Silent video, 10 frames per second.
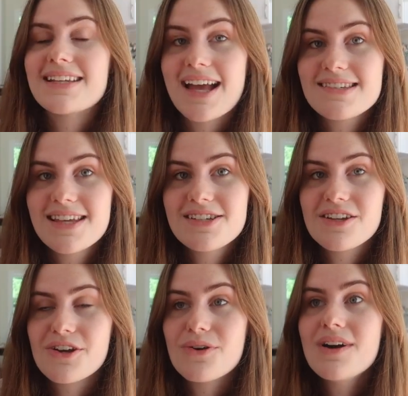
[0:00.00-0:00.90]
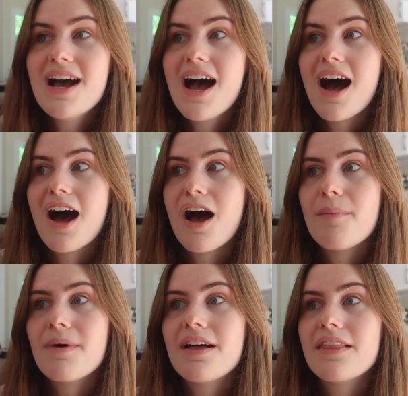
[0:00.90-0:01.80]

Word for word: Yes, they do. Um,